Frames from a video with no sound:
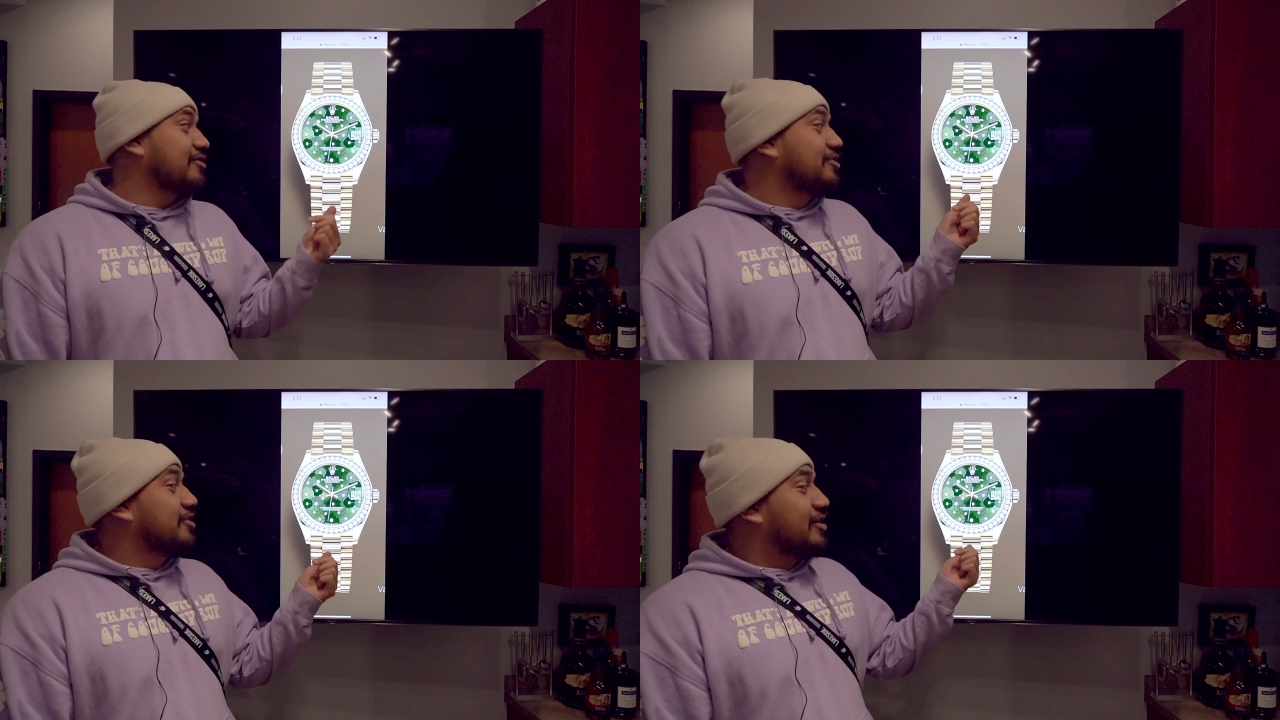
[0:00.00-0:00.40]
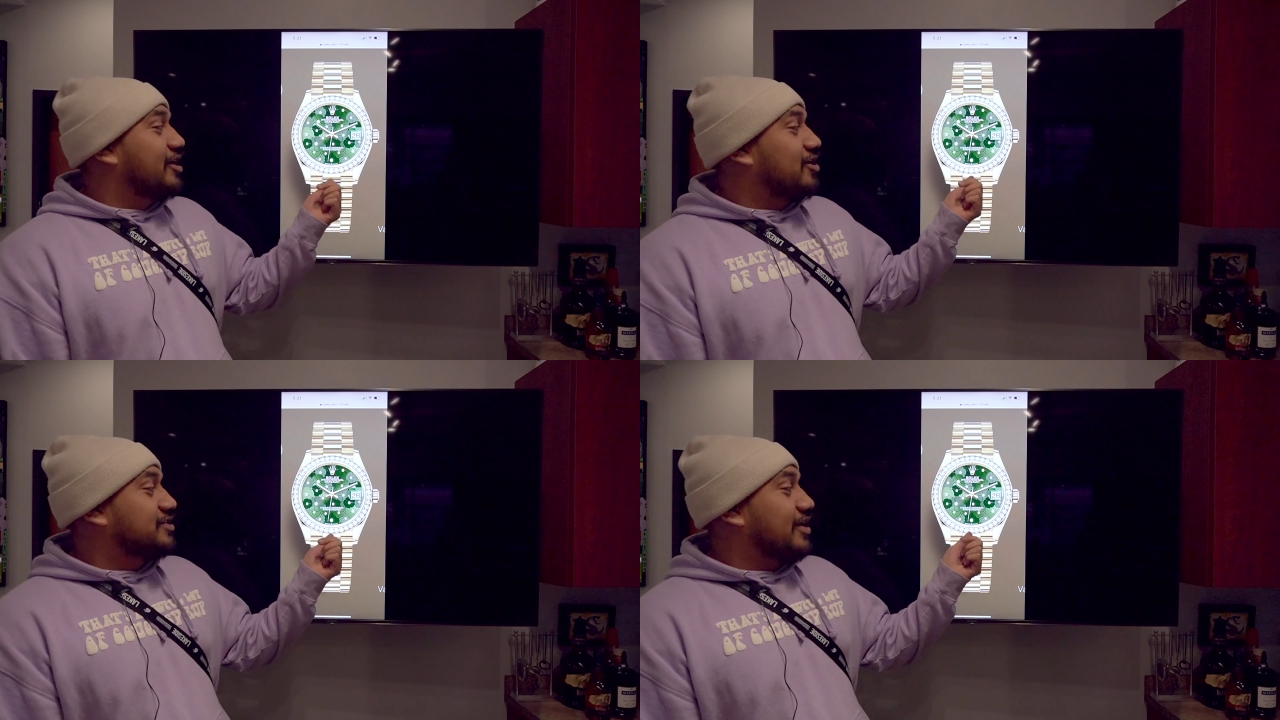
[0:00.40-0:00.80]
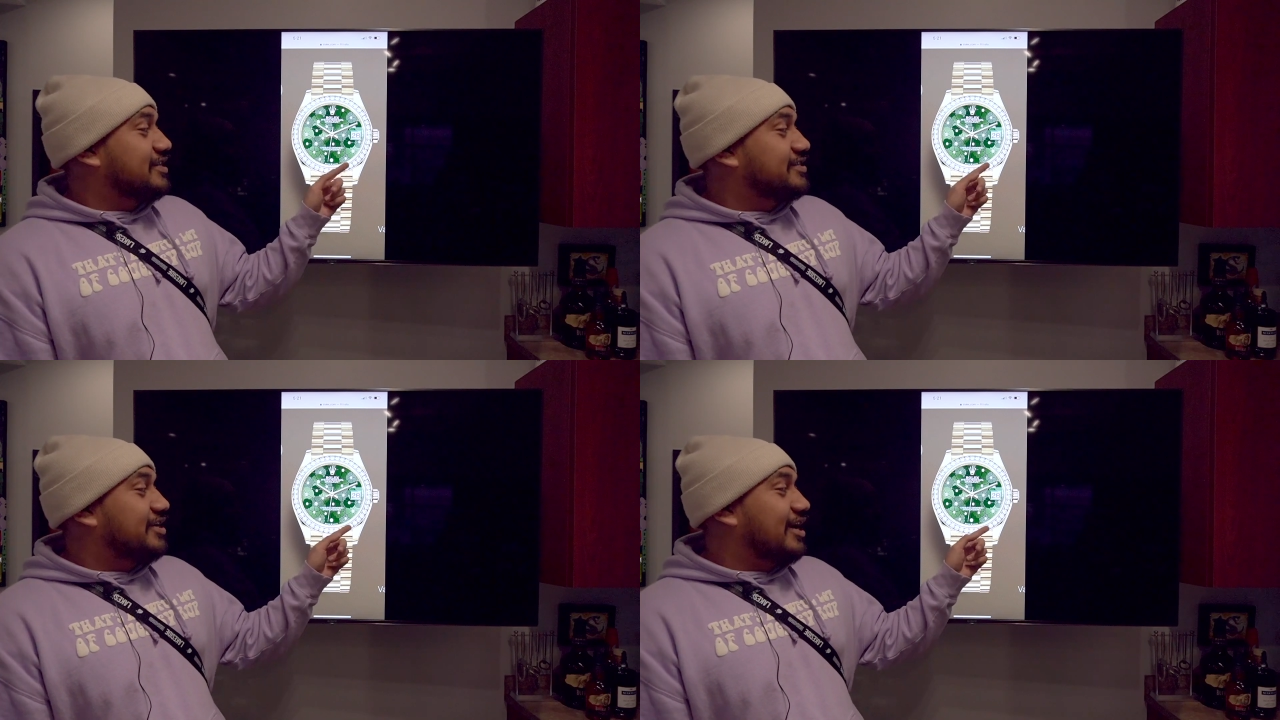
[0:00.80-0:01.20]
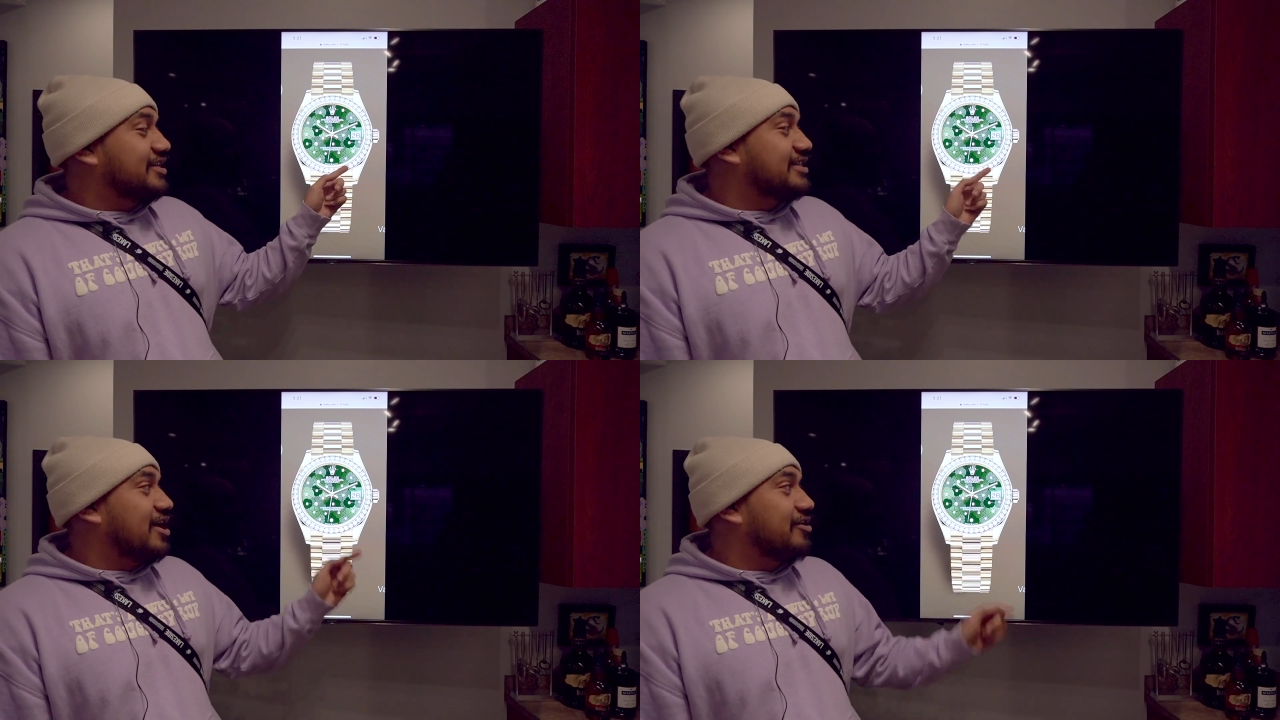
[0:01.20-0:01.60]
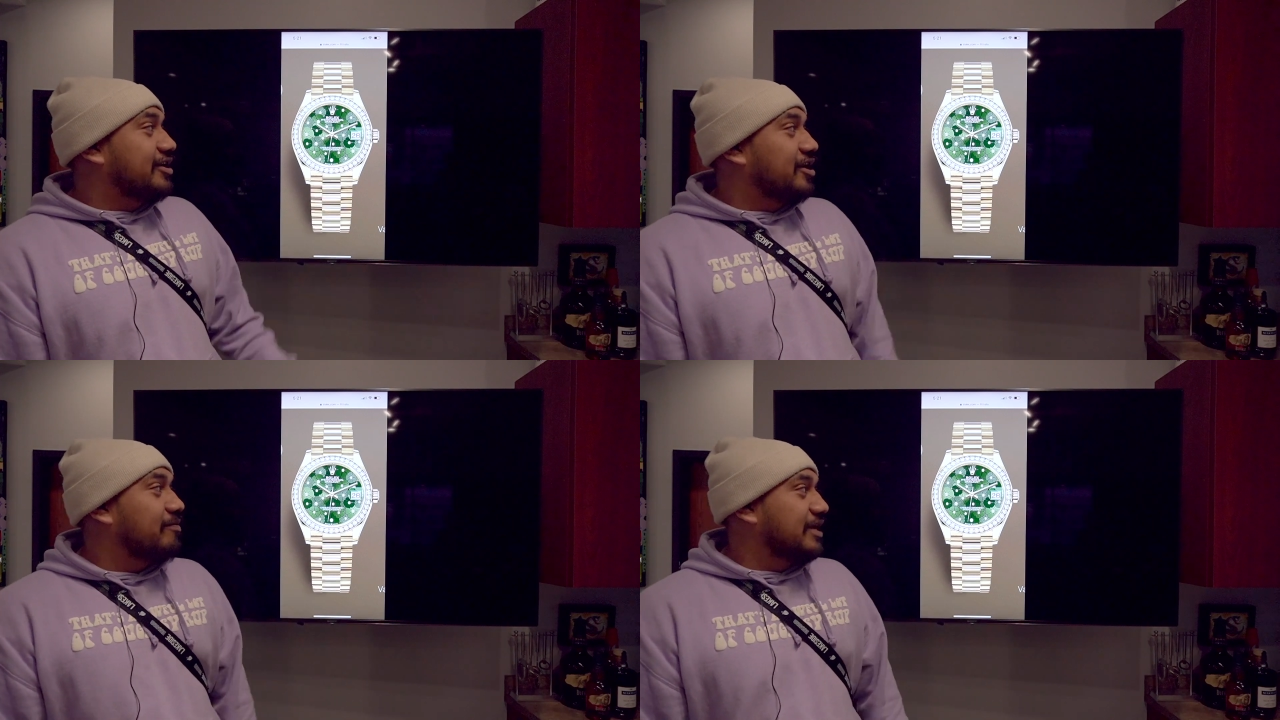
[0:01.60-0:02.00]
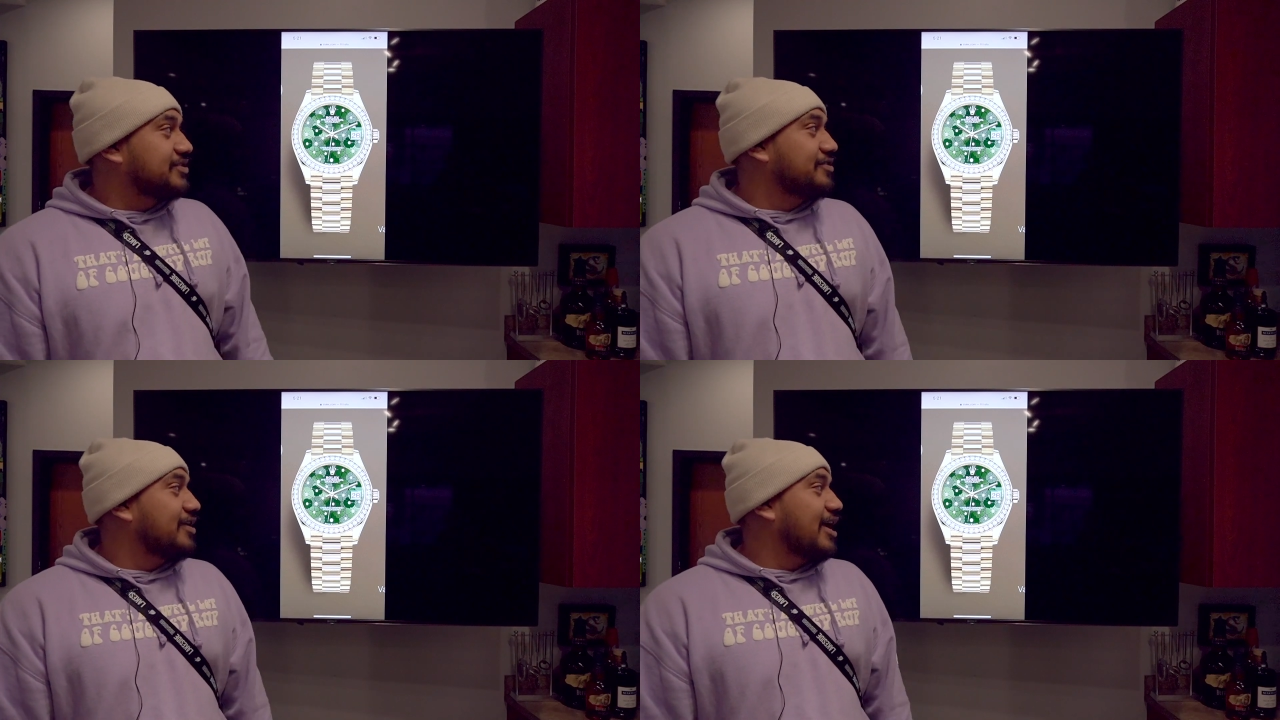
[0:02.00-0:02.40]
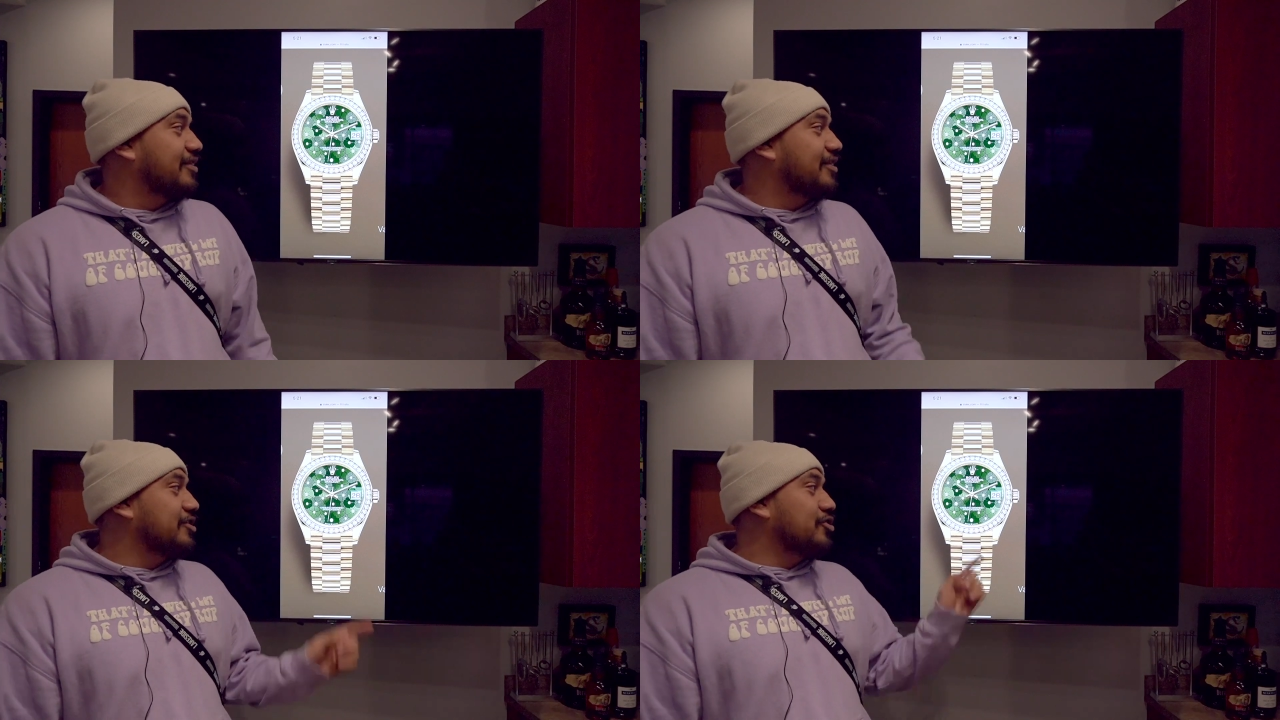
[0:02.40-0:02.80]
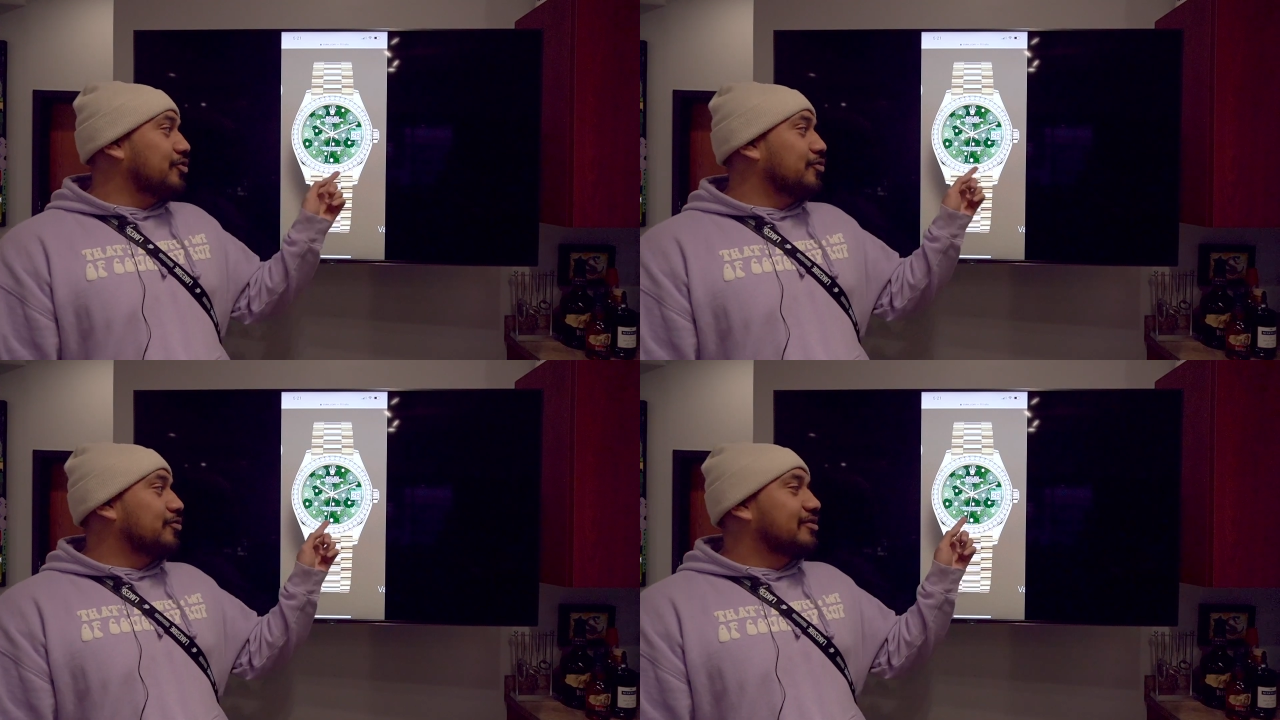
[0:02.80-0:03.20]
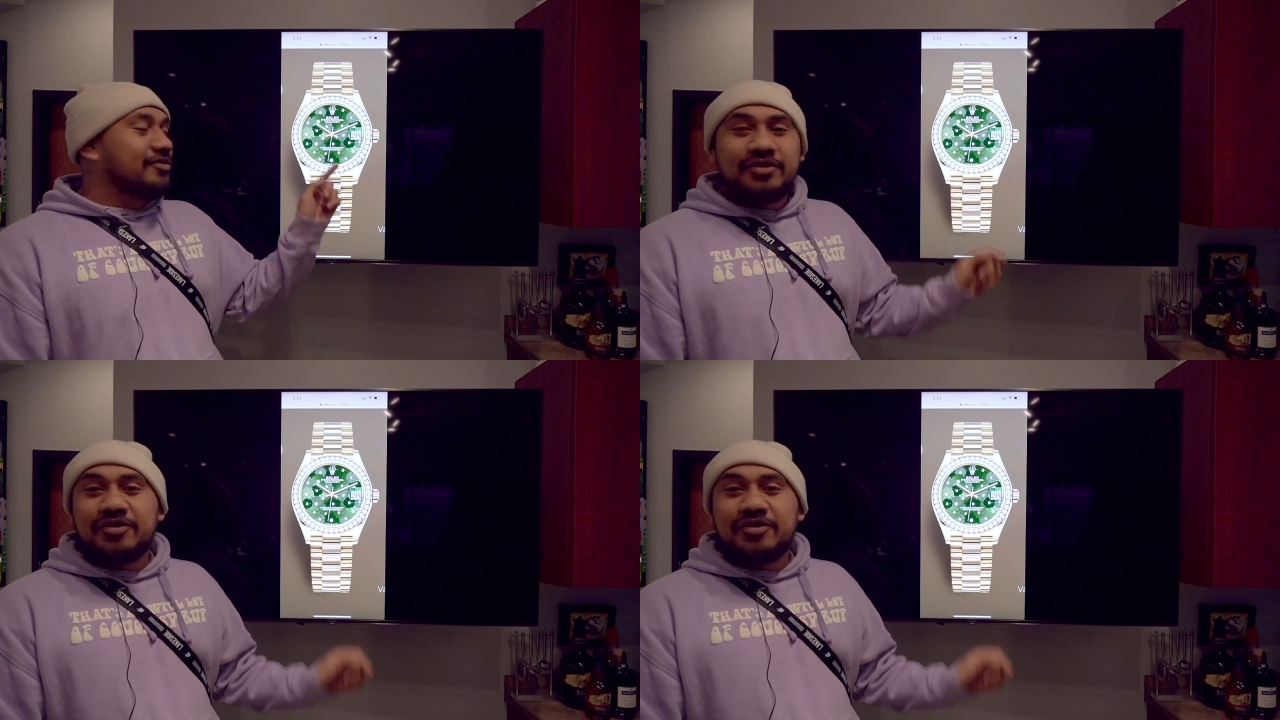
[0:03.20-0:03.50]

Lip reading: It also has the iced out bezel and the new